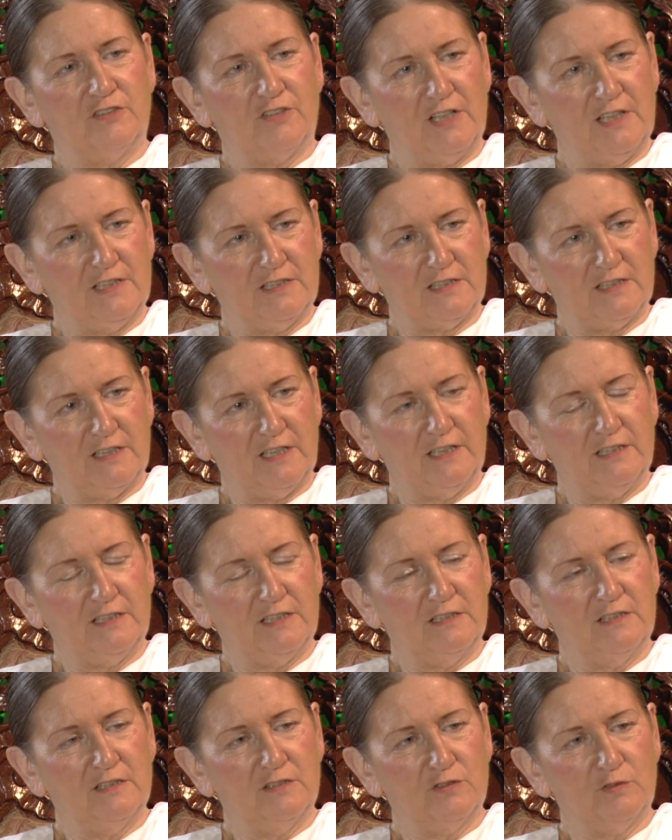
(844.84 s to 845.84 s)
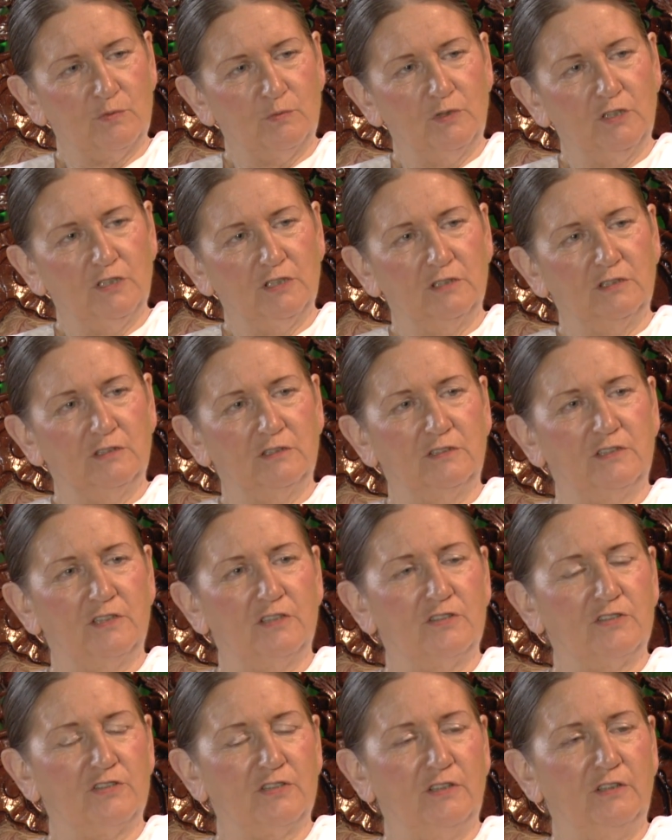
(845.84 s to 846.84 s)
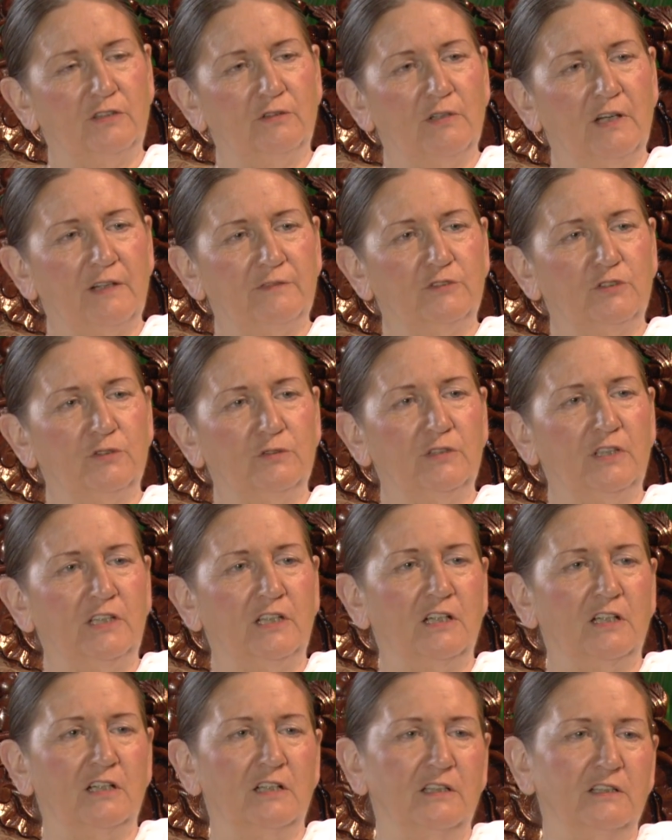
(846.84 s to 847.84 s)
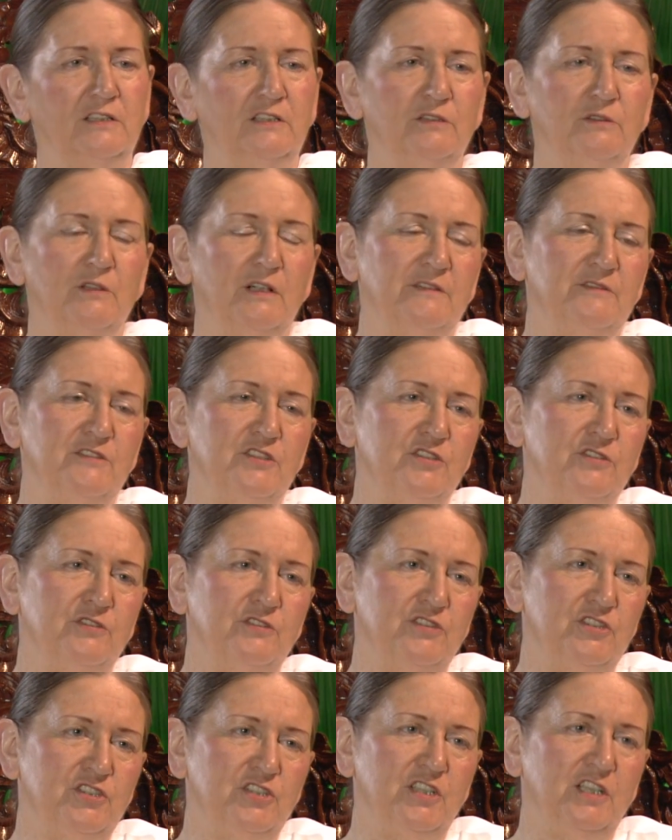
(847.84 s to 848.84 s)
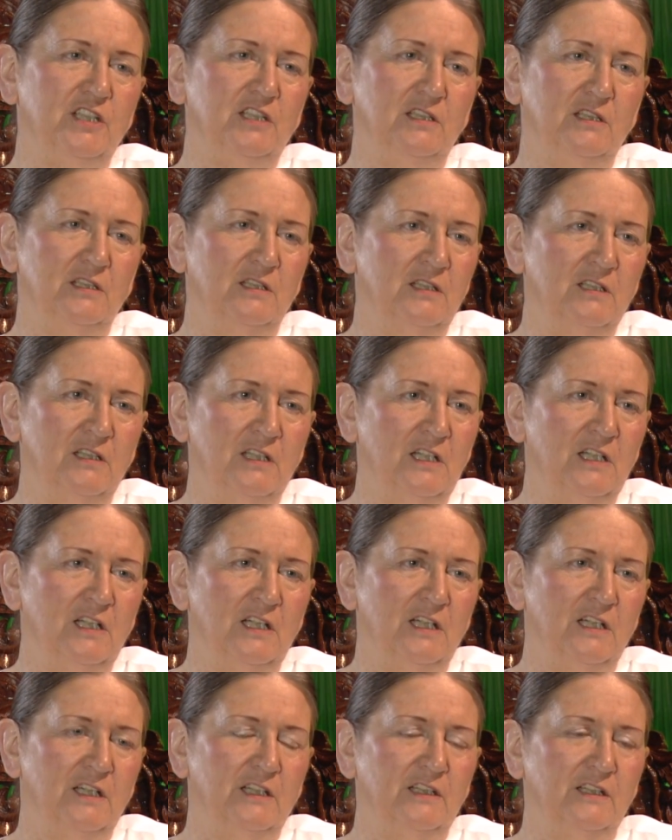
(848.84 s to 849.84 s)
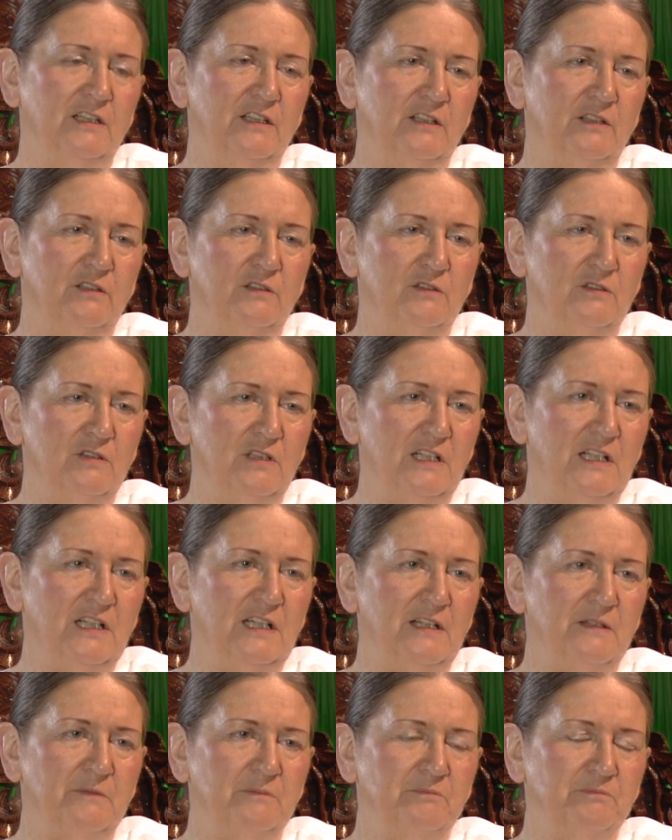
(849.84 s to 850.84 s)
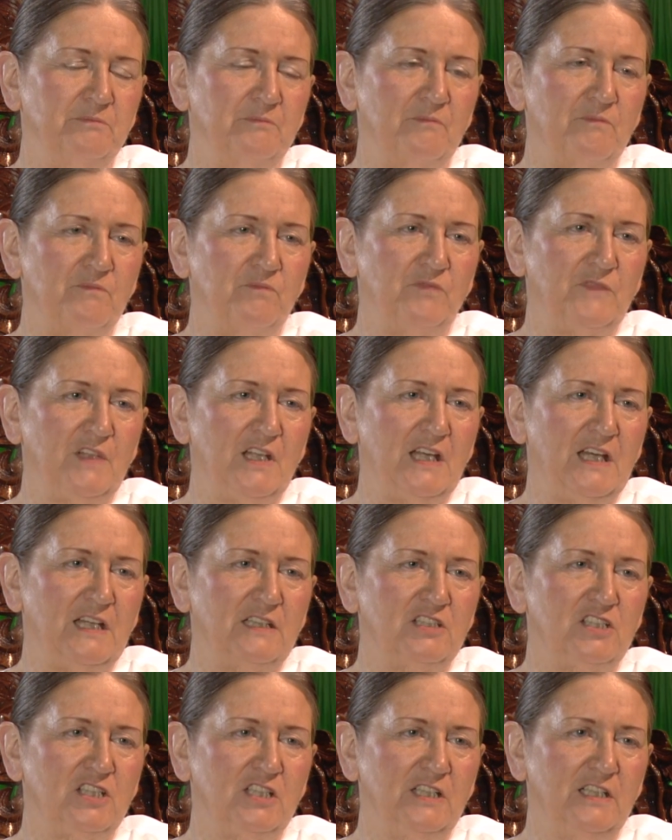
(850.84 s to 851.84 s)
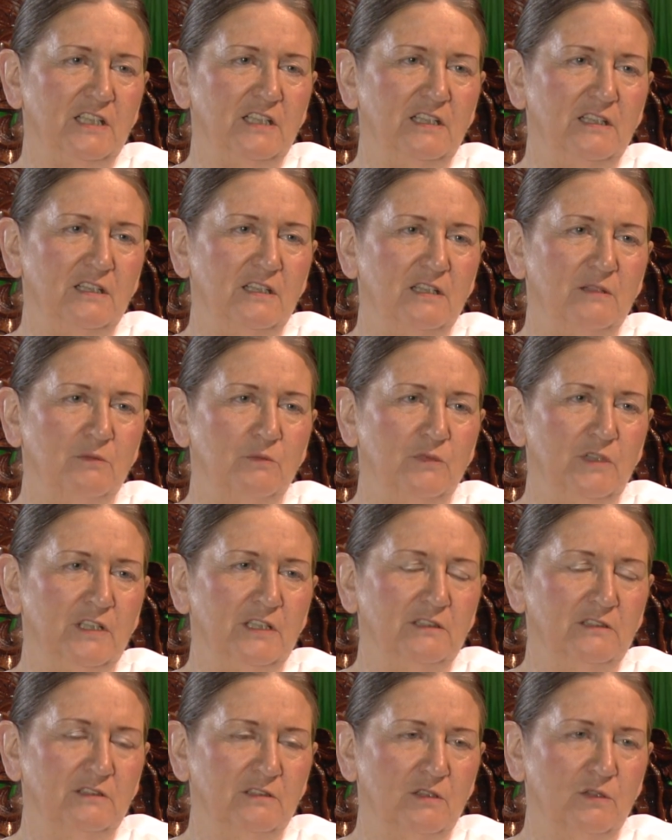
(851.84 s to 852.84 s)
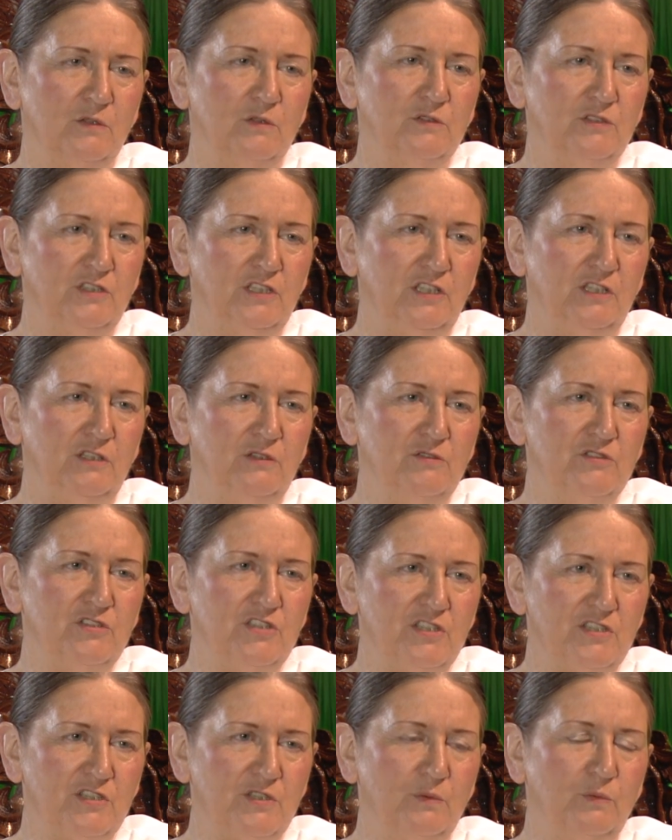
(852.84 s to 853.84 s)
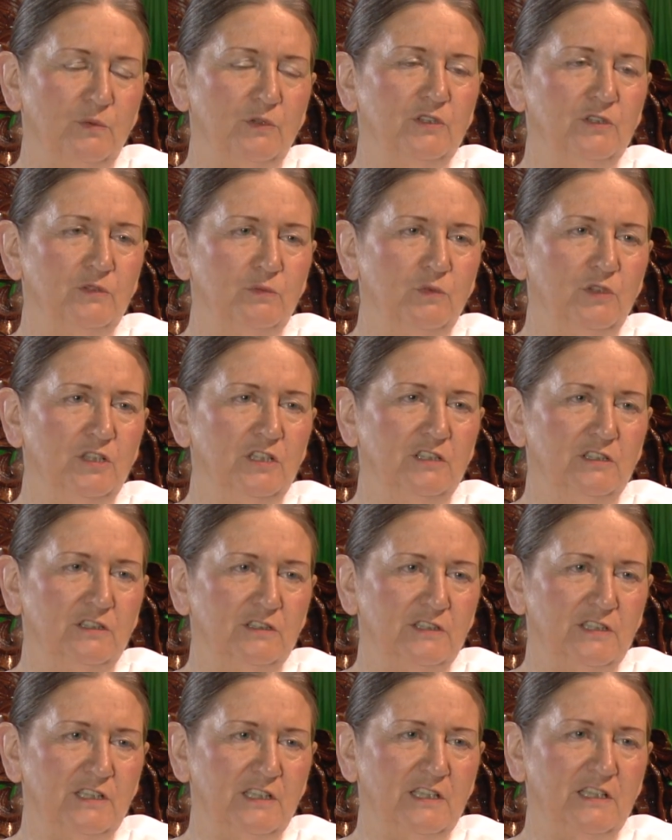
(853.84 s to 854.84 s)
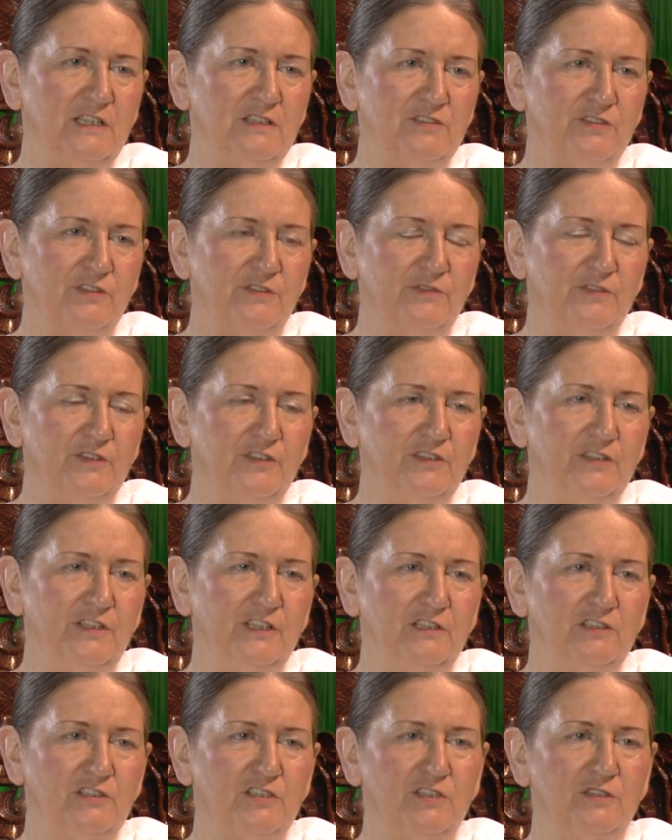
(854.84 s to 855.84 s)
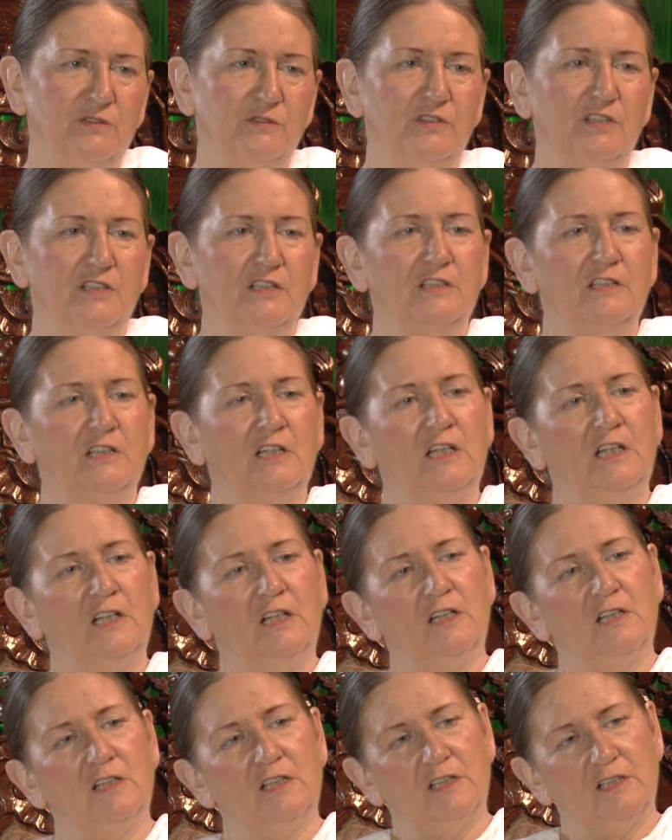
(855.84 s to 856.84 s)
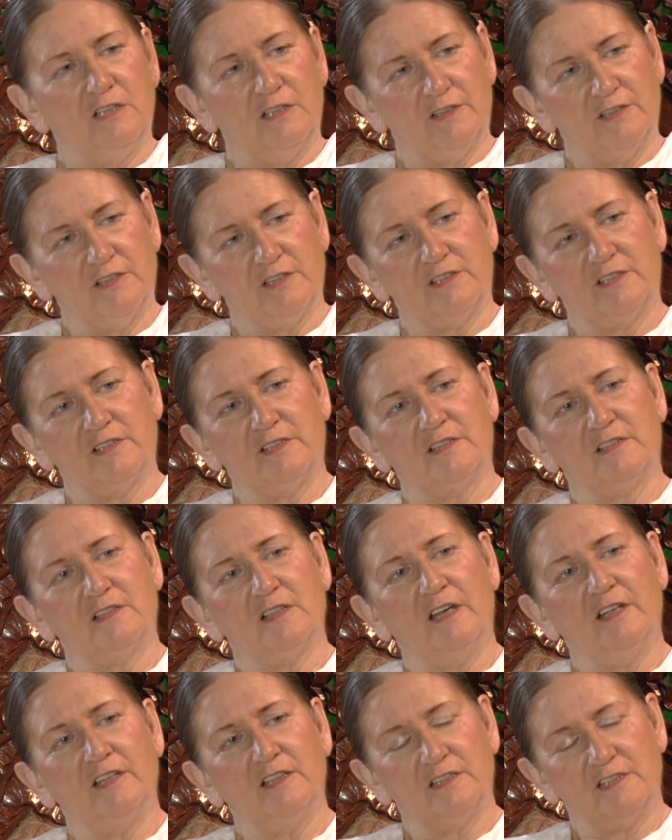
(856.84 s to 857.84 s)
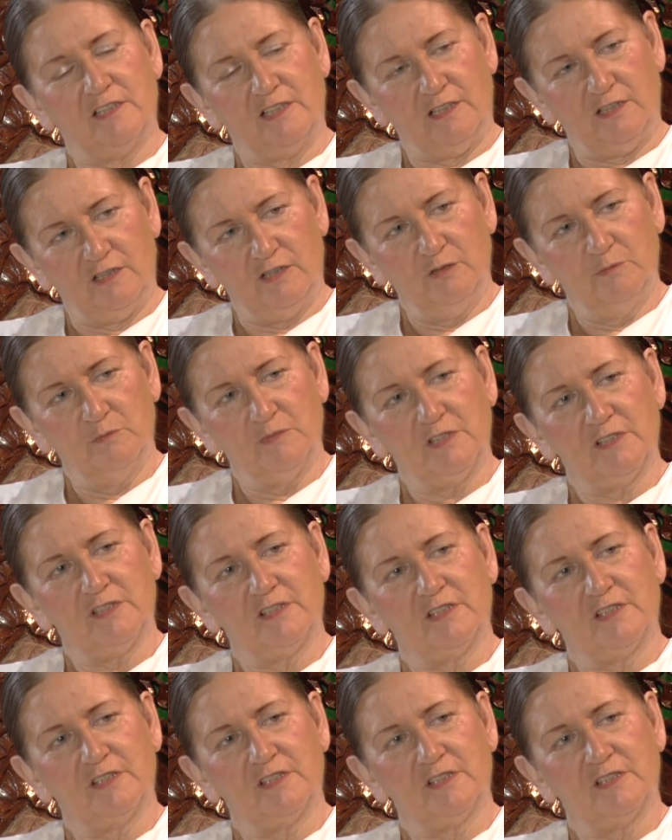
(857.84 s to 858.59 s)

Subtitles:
translated as world. So you have dunya, you have srishti, you know. Actually, when God uses the word world, he's referring to the society, human